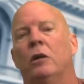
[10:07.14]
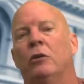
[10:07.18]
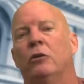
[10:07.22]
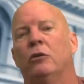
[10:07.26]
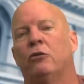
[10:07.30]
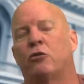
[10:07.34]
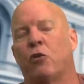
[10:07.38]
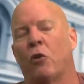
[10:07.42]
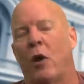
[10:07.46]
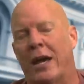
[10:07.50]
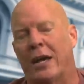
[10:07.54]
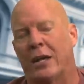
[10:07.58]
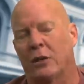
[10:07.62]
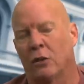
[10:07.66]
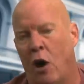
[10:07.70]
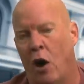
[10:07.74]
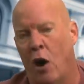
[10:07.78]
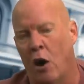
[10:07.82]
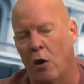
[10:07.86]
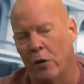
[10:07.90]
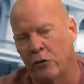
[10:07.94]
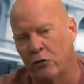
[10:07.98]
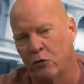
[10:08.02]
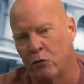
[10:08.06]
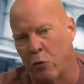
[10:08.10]
Drake
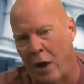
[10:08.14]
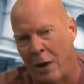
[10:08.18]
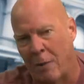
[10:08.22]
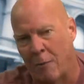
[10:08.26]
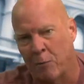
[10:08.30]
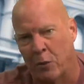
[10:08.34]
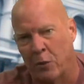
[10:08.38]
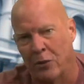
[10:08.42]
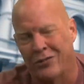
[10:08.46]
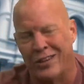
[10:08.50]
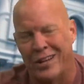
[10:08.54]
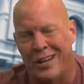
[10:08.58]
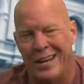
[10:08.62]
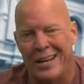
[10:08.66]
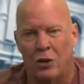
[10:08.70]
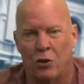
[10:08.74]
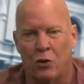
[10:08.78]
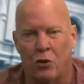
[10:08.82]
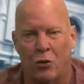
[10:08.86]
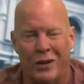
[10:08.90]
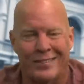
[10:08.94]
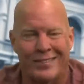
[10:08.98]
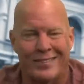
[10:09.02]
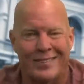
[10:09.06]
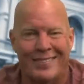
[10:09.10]
Law is representing
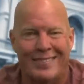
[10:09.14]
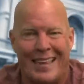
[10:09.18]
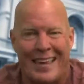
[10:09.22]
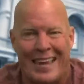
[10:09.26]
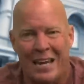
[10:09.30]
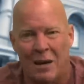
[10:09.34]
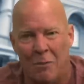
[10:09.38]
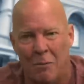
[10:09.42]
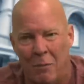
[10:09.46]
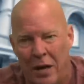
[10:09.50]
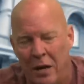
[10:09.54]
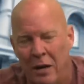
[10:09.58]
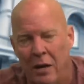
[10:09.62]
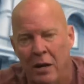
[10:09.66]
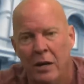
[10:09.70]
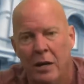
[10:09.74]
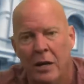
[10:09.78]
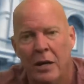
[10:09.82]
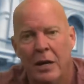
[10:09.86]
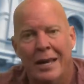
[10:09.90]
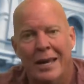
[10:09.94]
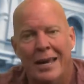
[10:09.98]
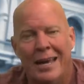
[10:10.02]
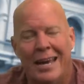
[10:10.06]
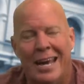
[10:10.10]
Chris Thieneman
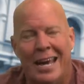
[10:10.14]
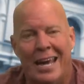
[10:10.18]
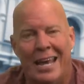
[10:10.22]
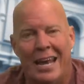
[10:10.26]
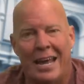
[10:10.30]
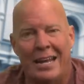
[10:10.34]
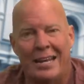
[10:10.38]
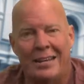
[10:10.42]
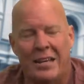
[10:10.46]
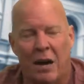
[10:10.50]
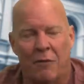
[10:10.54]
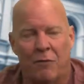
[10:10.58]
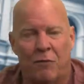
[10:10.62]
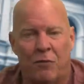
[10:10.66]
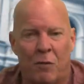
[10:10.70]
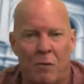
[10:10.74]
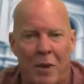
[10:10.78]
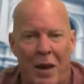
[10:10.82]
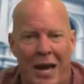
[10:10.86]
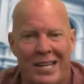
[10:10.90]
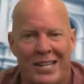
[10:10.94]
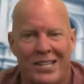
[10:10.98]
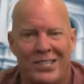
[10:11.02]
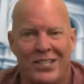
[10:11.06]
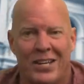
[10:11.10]
in a
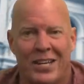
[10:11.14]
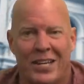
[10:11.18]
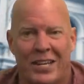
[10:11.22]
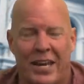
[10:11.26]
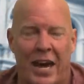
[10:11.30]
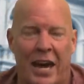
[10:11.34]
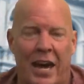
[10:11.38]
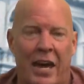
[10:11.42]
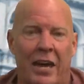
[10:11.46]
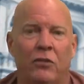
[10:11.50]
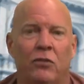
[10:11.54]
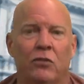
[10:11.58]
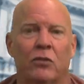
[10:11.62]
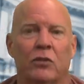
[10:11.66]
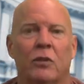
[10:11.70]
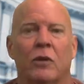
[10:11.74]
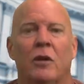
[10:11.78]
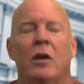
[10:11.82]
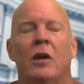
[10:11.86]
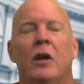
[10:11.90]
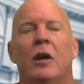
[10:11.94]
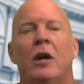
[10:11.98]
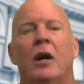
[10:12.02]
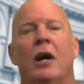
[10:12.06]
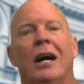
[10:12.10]
defamation case
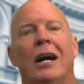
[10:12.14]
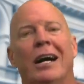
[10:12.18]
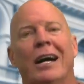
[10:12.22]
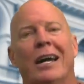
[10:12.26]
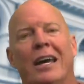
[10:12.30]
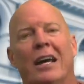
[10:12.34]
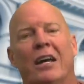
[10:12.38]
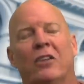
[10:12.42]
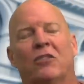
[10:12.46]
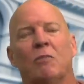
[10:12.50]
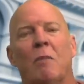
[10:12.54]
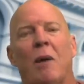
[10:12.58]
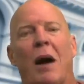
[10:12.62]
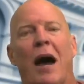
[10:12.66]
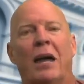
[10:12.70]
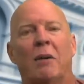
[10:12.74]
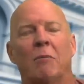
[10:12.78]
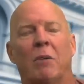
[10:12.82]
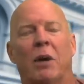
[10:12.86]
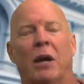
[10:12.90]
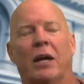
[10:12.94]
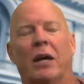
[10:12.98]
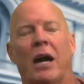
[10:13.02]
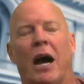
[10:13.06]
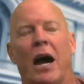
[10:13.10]
against Mike
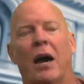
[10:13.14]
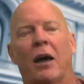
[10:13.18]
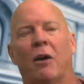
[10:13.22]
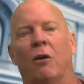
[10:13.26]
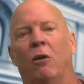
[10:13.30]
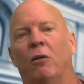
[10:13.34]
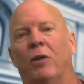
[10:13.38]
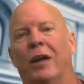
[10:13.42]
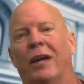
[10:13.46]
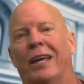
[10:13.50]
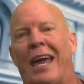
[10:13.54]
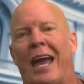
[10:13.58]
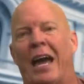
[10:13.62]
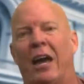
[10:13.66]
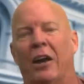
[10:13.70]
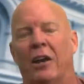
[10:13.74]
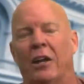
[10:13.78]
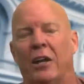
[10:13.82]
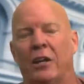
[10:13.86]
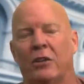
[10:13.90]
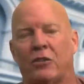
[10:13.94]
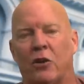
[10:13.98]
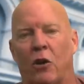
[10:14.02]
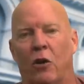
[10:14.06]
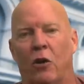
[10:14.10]
McConnell, the
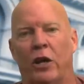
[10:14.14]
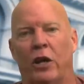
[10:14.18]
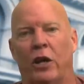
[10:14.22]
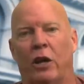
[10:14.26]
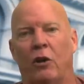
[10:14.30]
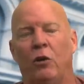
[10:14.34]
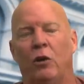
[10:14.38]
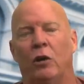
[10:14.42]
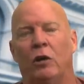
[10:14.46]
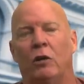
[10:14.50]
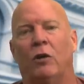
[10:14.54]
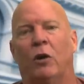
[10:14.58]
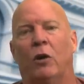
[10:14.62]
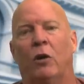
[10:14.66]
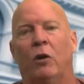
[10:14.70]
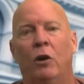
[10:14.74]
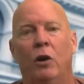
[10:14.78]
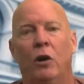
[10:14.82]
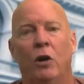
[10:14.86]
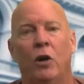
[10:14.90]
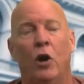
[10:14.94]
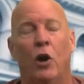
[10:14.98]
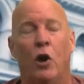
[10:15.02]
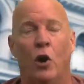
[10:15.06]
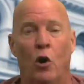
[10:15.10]
county attorney in Louisville,
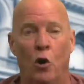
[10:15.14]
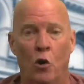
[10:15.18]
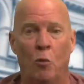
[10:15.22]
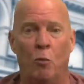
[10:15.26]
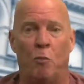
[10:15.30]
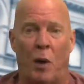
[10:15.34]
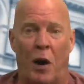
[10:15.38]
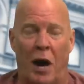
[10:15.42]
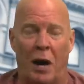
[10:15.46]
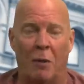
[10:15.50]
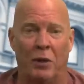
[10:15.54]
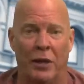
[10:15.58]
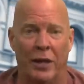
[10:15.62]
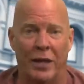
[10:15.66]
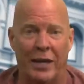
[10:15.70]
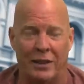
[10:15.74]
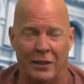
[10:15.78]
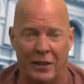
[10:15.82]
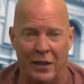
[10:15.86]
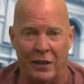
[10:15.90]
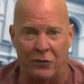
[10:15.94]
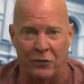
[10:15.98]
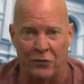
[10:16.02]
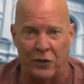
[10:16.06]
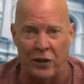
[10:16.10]
who
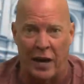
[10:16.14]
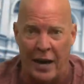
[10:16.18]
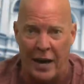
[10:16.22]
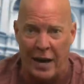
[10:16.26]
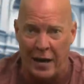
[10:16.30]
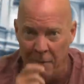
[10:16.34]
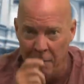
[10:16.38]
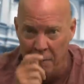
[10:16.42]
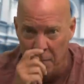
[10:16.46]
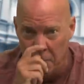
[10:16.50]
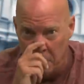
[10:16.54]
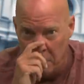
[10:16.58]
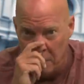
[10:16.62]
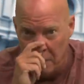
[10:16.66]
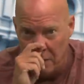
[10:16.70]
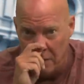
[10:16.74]
publicly said